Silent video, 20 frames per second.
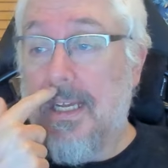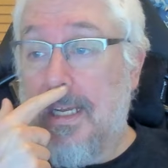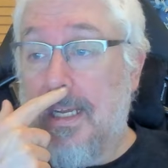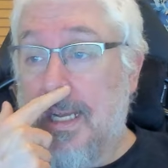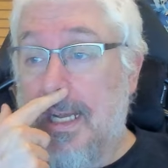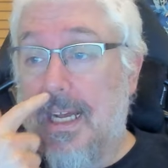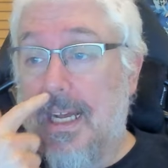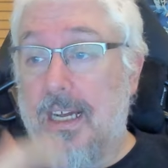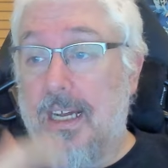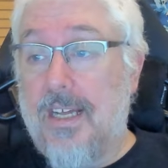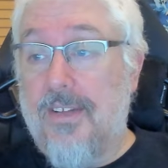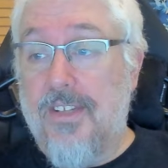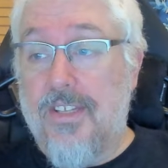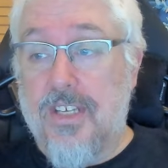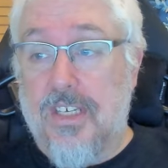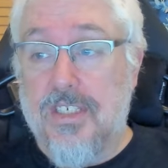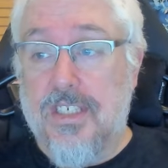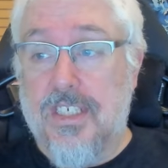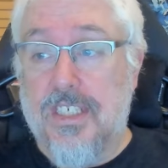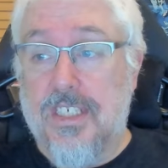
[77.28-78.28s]
And the
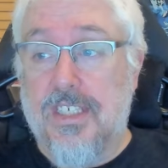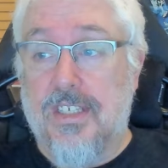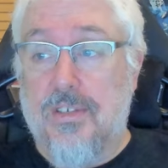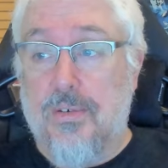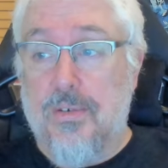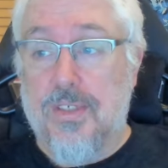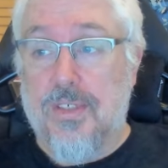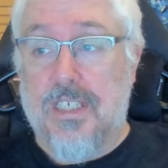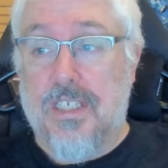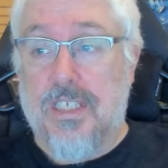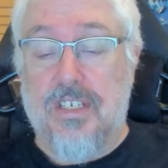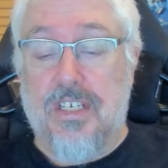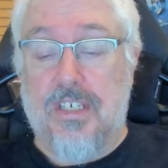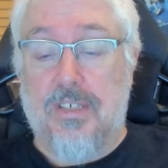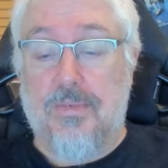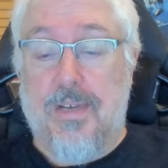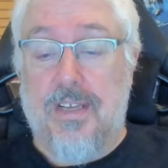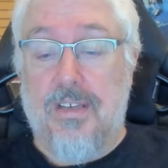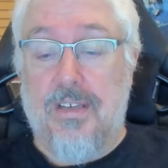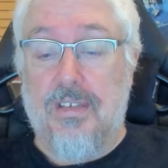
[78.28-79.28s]
judges at the court session just
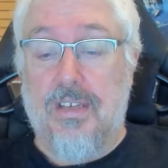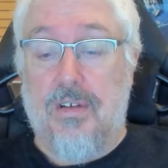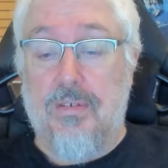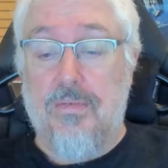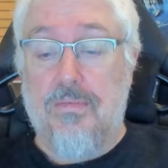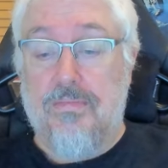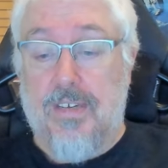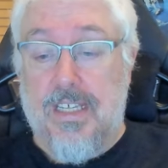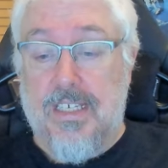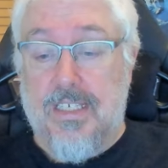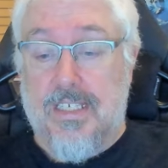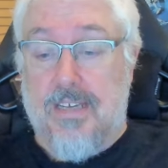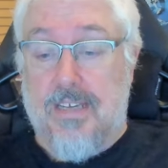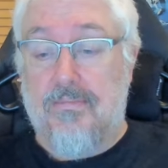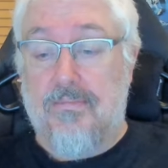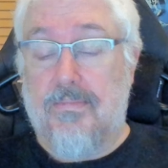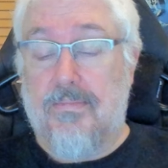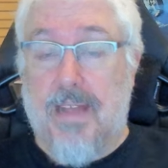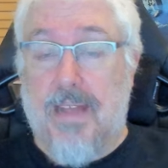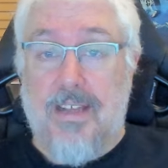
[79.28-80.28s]
went, no, release it.
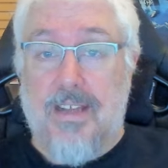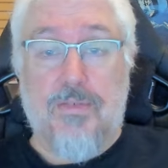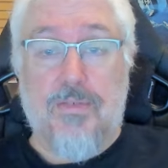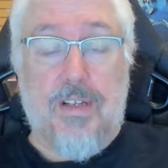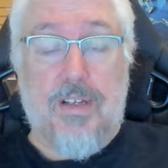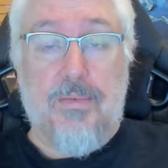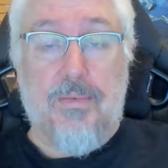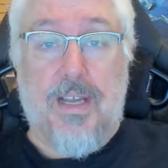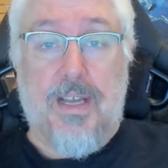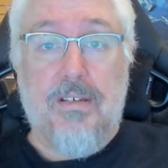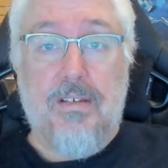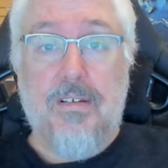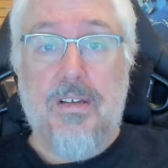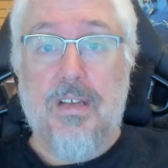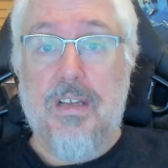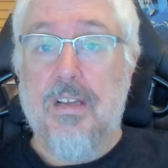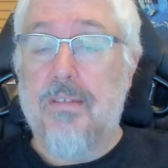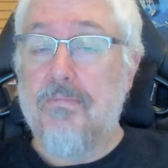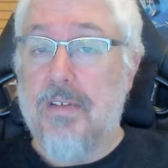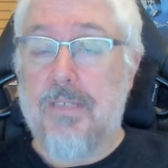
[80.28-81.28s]
Bang, straight away.
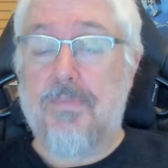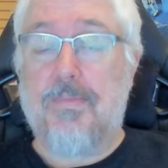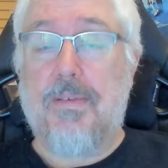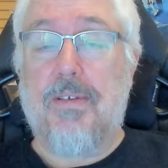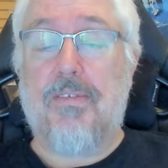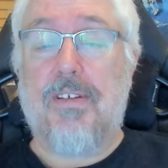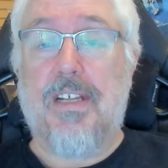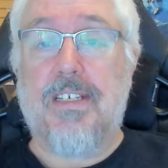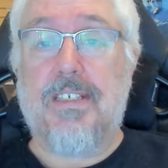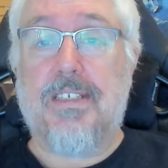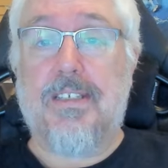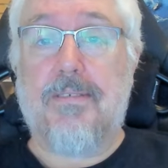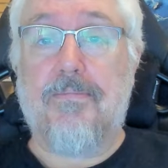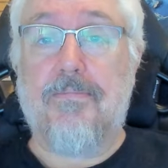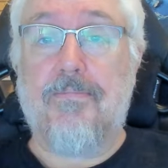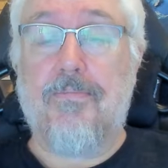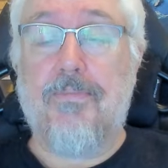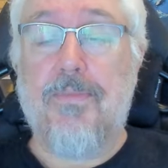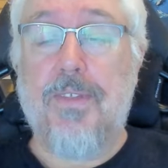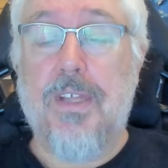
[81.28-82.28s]
Must be released.
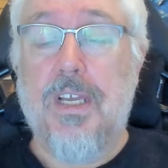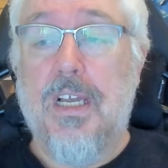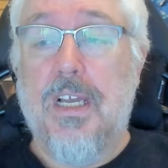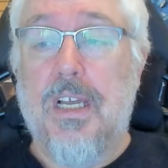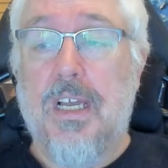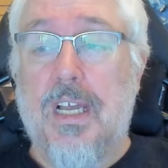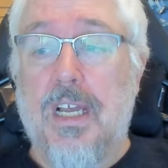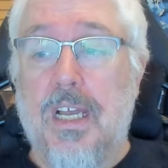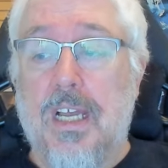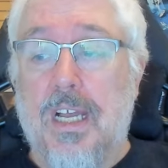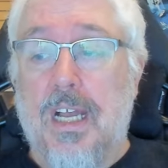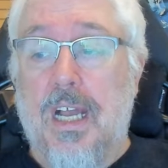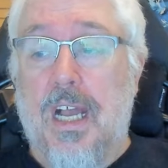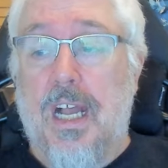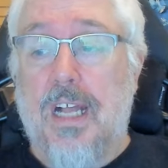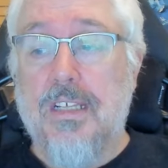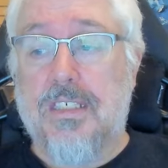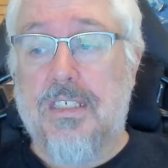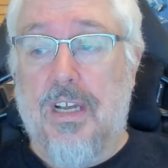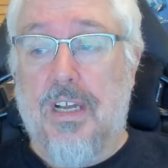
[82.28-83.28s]

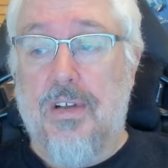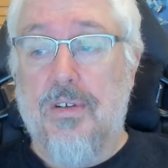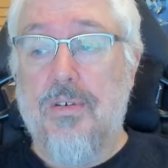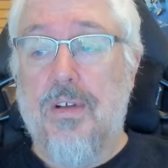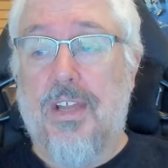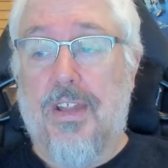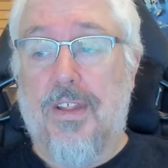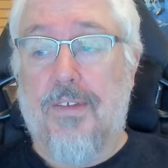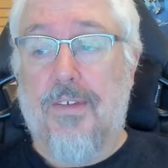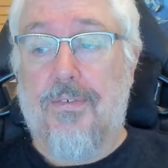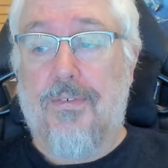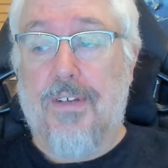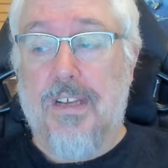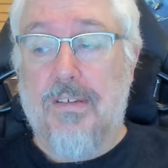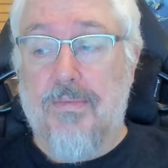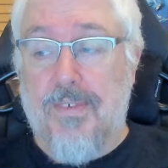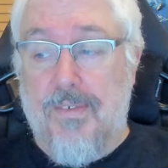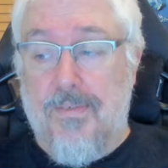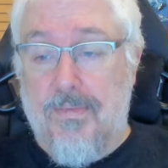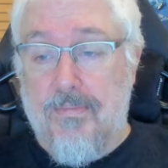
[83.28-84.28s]
And so another Freedom
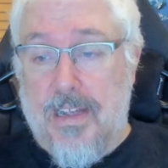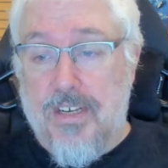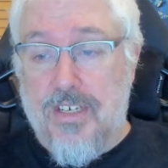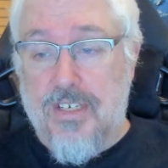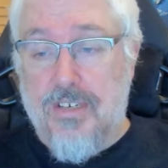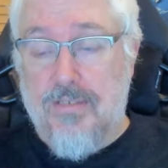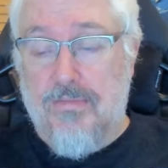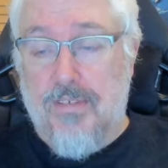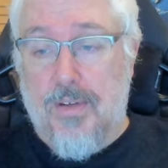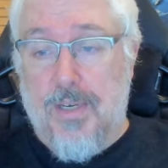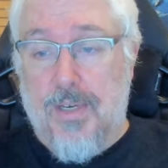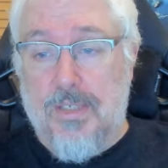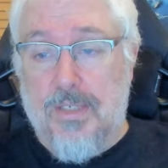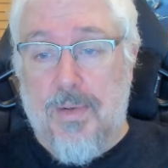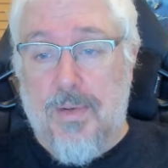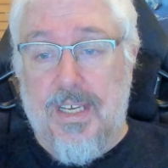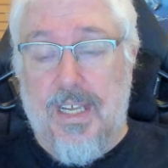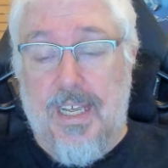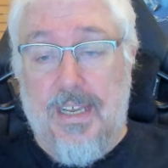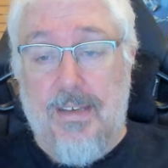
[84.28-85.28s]
of Information request
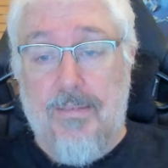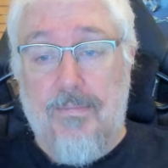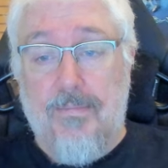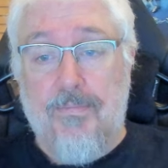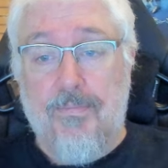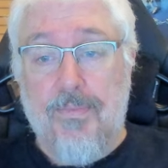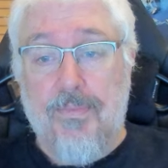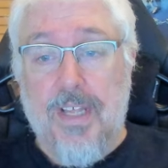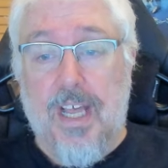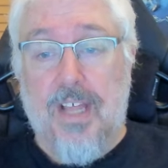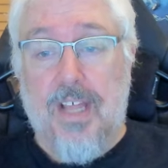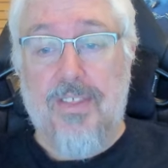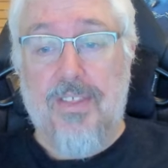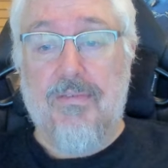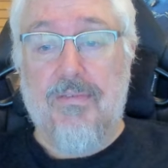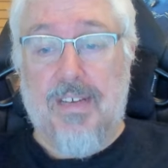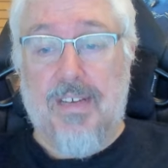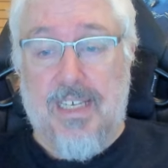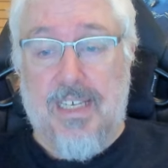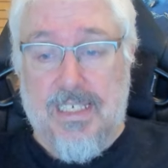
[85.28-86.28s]
went in and they
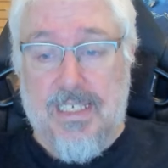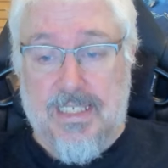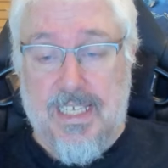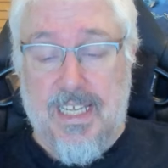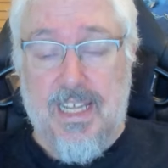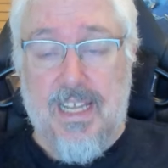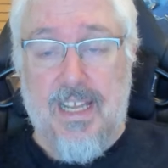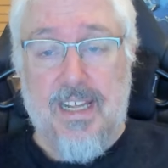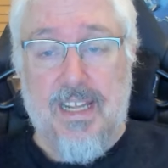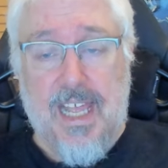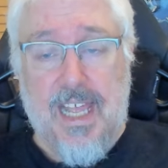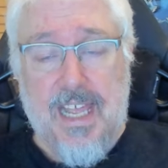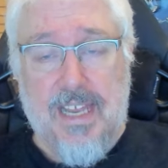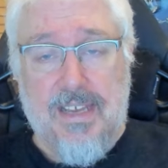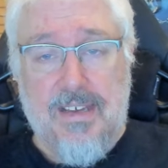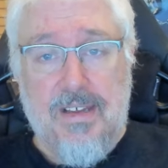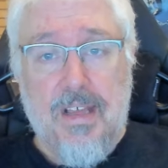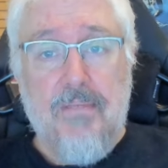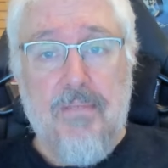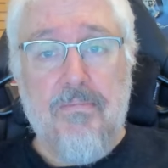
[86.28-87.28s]
released it
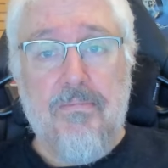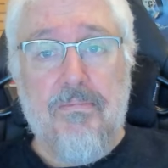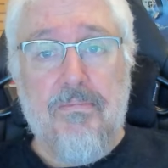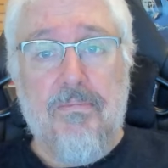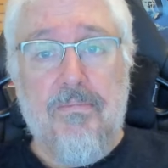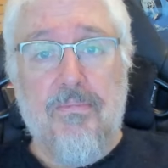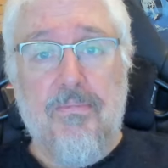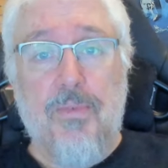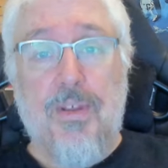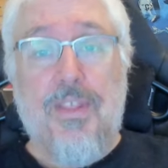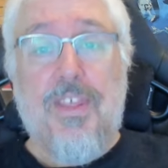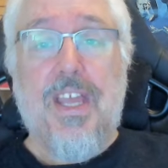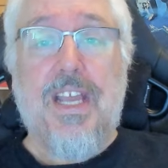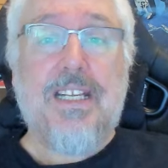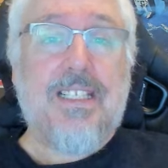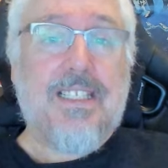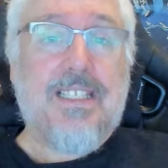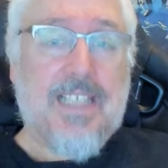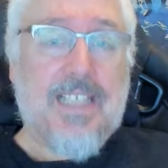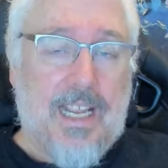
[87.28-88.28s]
again with
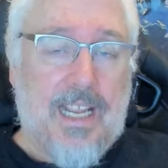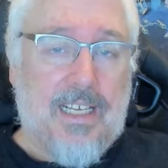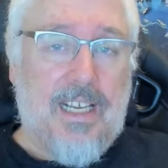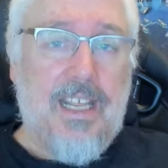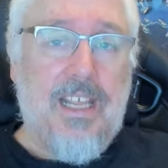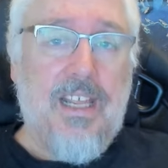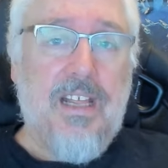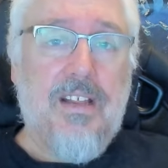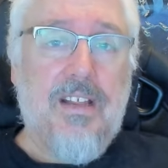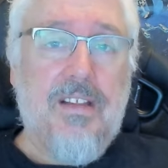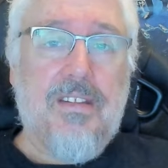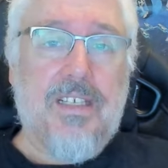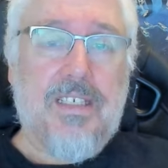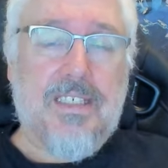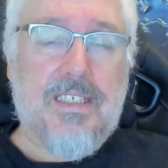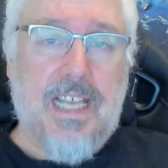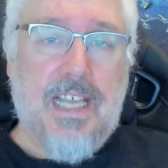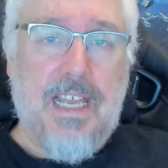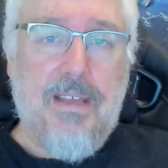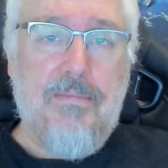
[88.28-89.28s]
exactly the
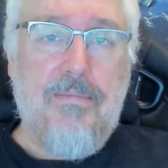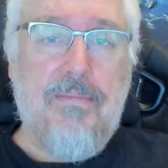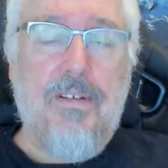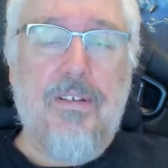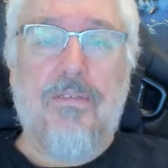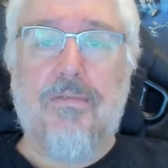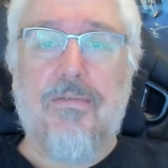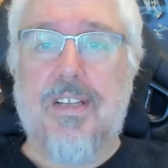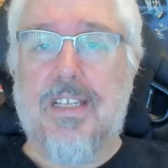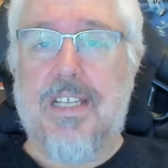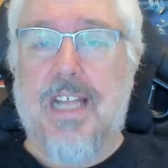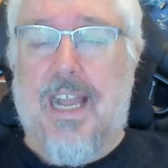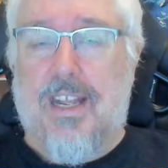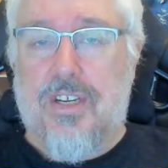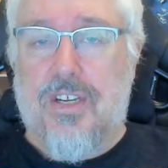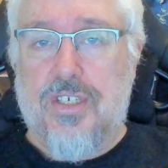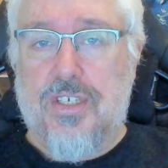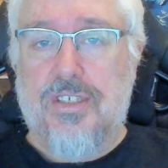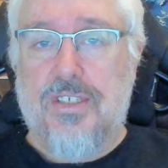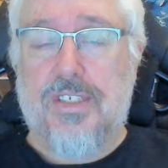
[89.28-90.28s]
same
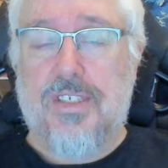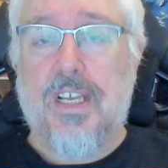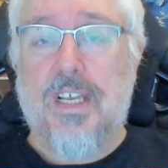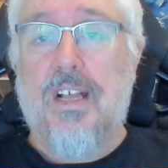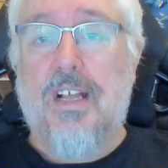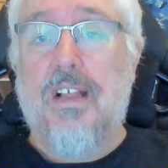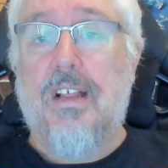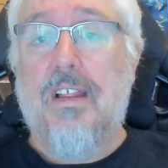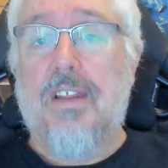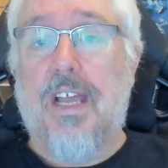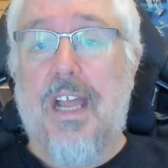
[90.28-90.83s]
redactions. They